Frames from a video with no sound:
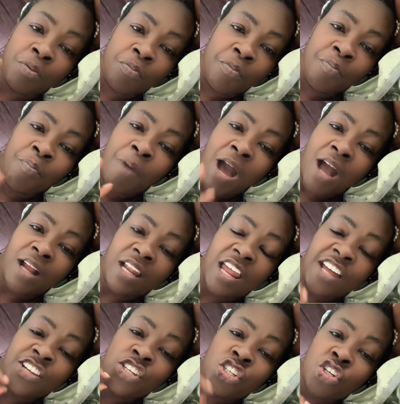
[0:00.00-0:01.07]

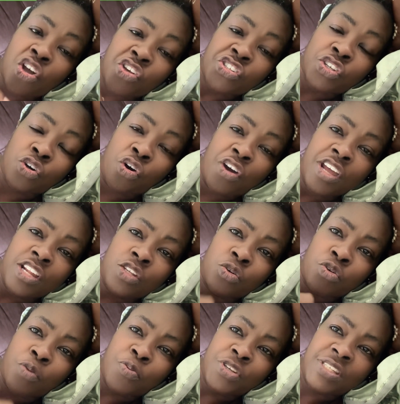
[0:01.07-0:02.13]
Markland just go into
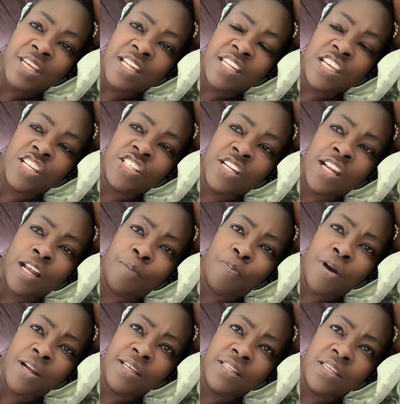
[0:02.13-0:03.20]
representational
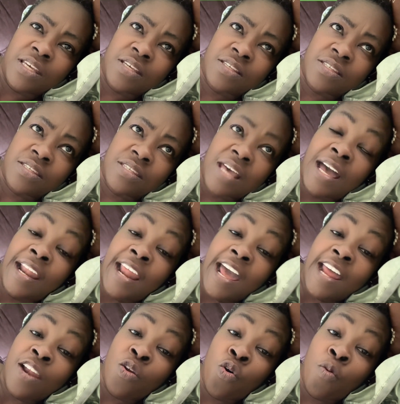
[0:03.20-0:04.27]
politics. And I
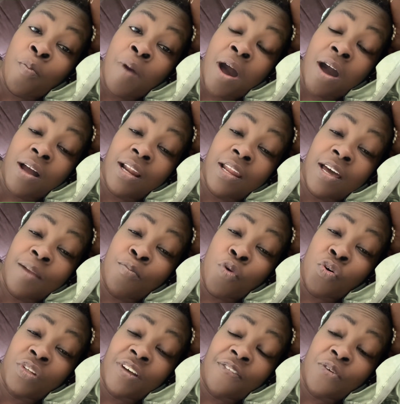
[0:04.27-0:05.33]
know Markland,
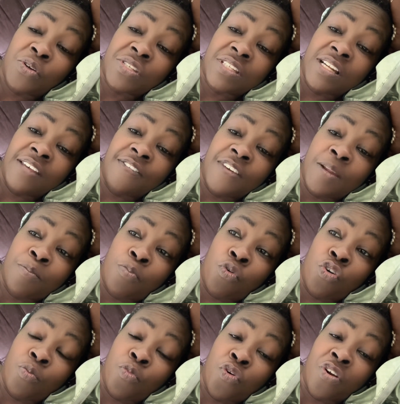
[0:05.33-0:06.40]
both of us live in
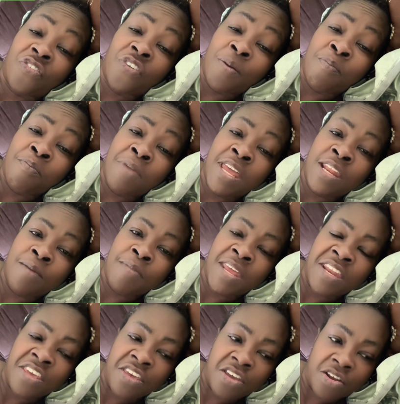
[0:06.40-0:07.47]
Portmore for many,
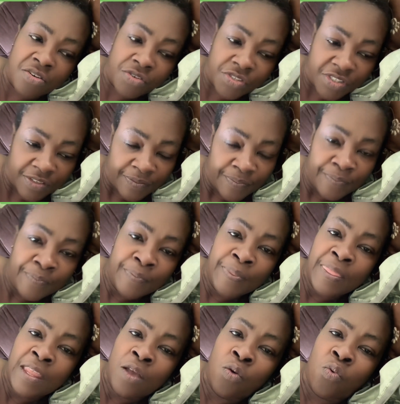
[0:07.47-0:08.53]
many years.
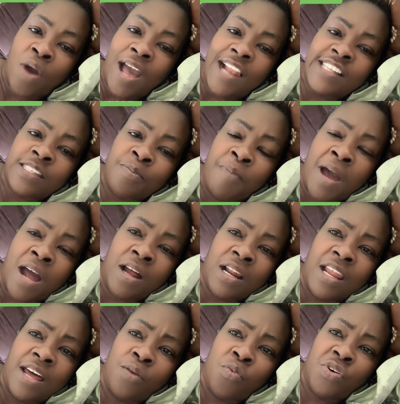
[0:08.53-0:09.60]
Whilst
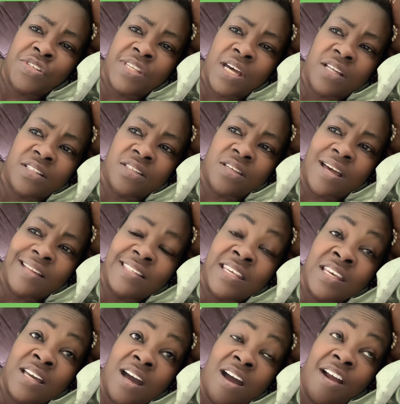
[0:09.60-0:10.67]
Markland was at, I
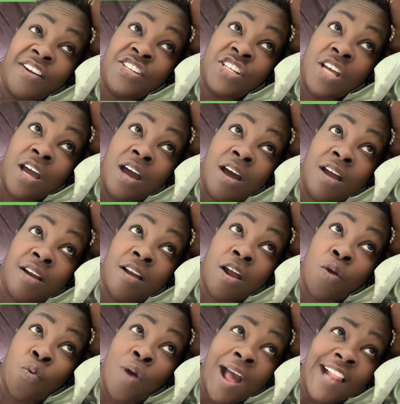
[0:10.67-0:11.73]
think, RJR, or
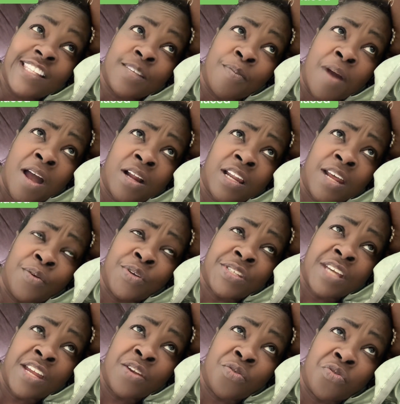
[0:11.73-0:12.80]
whilst Markland was
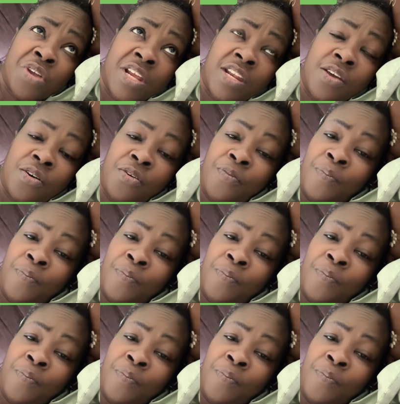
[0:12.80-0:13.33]
on the radio,